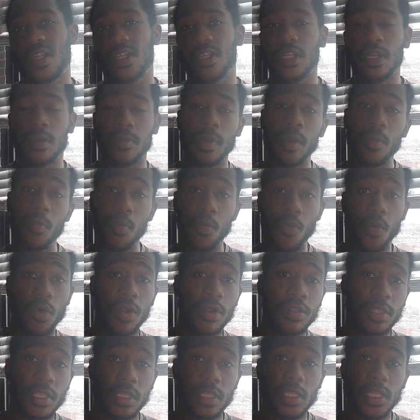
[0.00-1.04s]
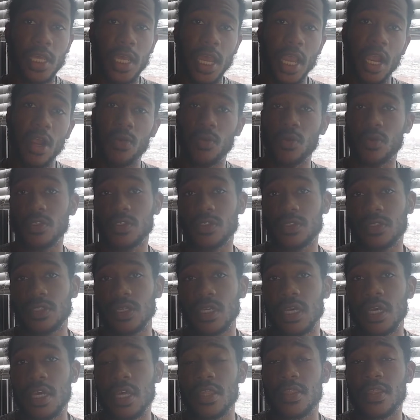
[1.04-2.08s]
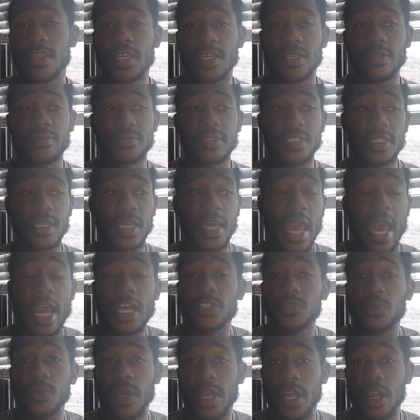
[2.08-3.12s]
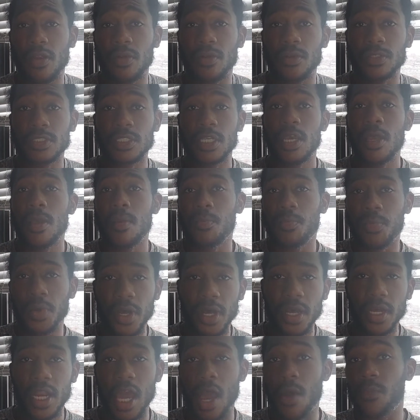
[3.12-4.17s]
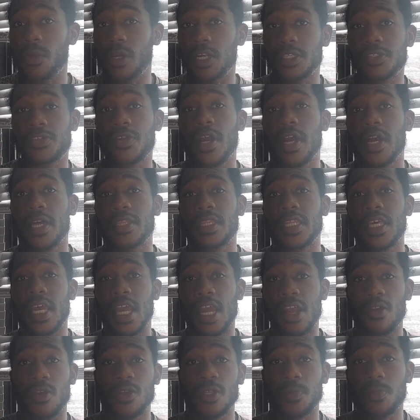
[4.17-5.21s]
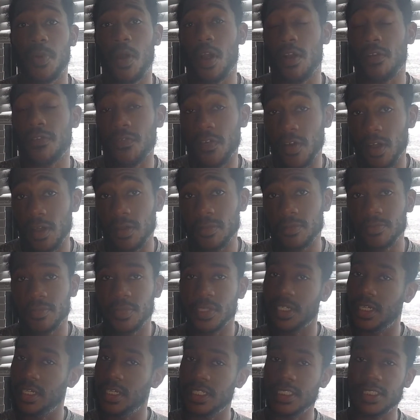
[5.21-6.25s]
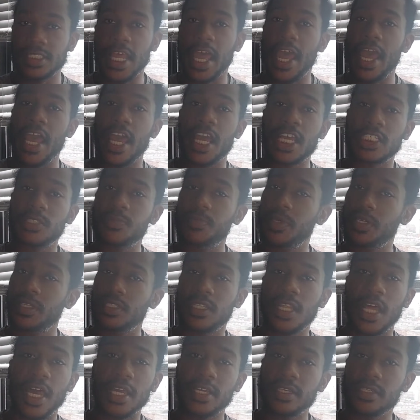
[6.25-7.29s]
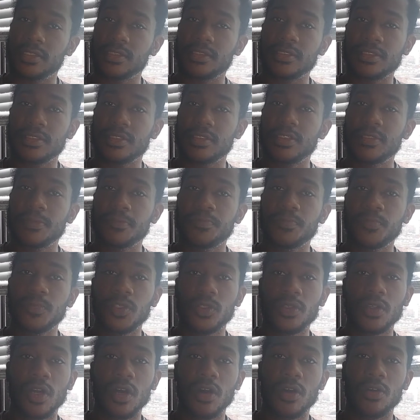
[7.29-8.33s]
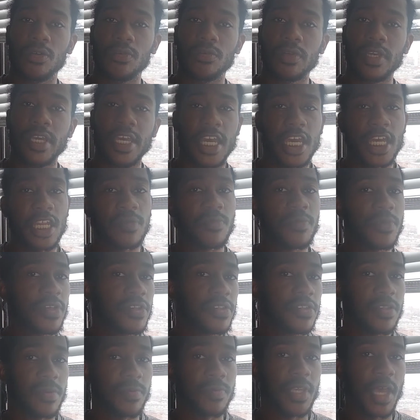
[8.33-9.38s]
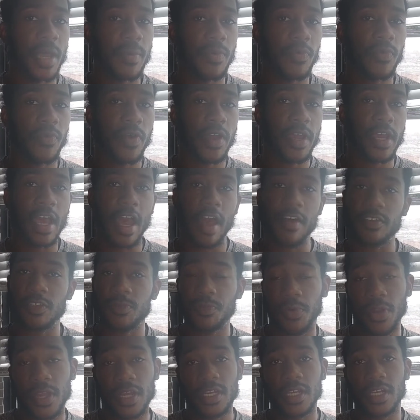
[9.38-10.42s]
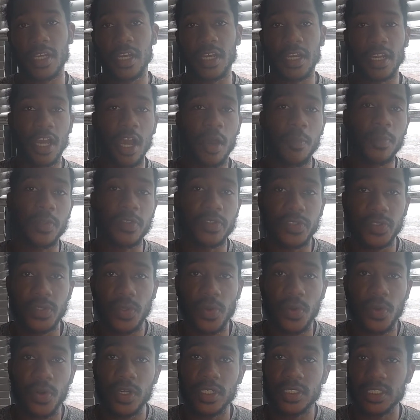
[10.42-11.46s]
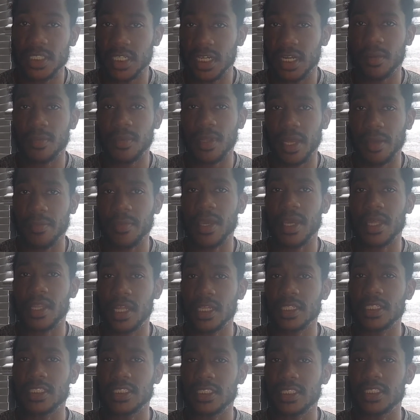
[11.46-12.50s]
little bit more than the Eros, the actual Eros. But I want to try out the Eros Parfum, because that has been like, hitting me some type of way. I've sprayed it in a couple of stores, and I'm like, man, like this